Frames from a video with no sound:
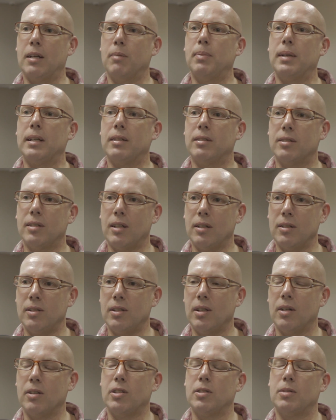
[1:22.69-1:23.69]
a big
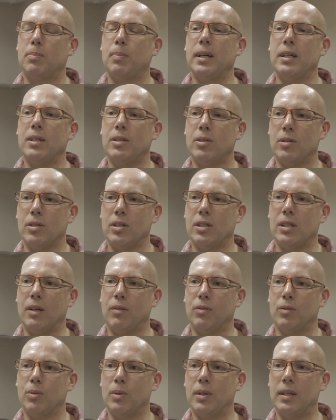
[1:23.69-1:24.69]
socio-spatial
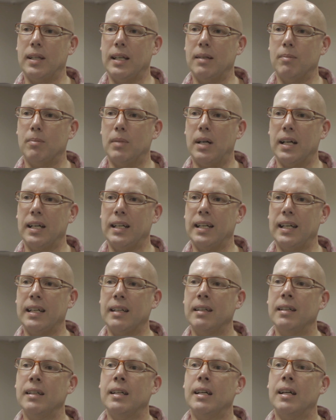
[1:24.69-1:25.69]
shift within mining